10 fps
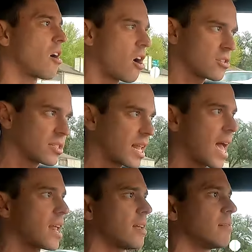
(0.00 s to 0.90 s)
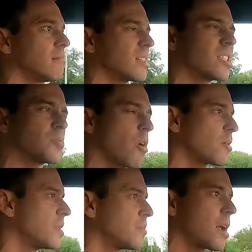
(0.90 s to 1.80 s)
Austin had it. Like I said, it's
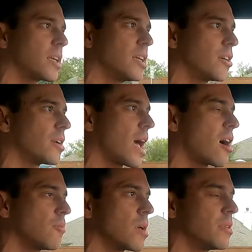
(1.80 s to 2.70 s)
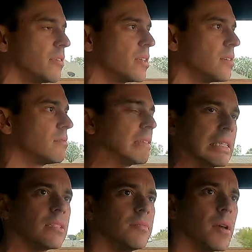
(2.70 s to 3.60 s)
probably been about a year now, maybe
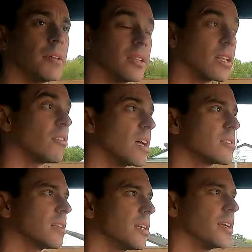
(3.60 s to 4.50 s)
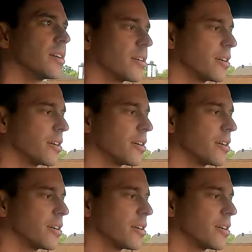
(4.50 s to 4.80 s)
a little less than a year,